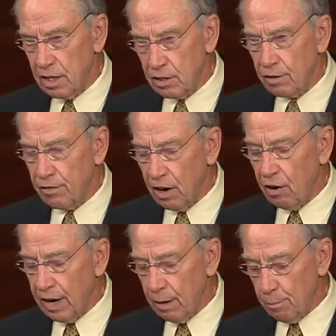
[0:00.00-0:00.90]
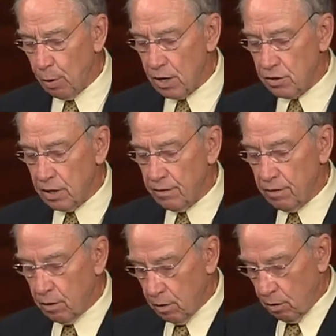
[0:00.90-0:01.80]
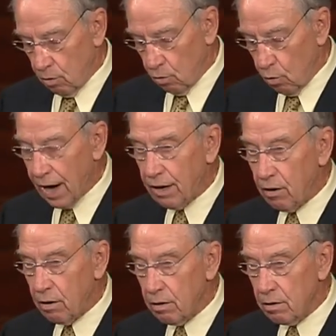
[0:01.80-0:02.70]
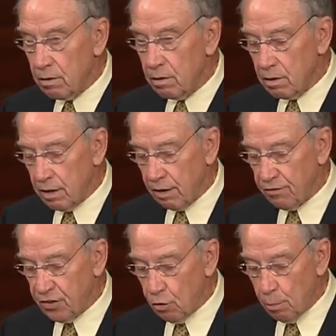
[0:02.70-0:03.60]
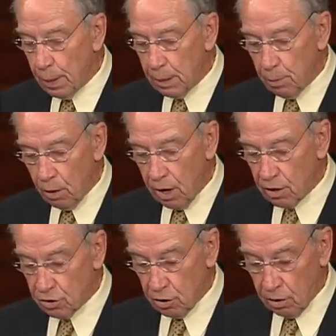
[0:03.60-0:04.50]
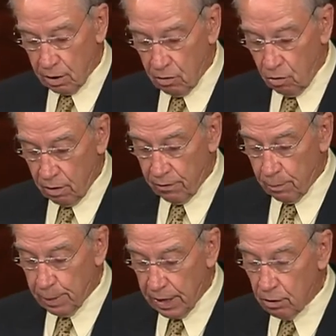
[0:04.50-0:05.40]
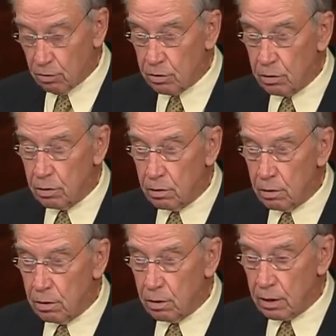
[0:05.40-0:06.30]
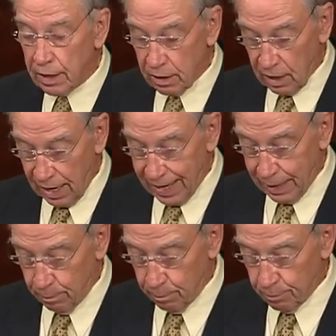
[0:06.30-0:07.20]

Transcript: is a very impressive record that few people on a circuit court of appeals can claim.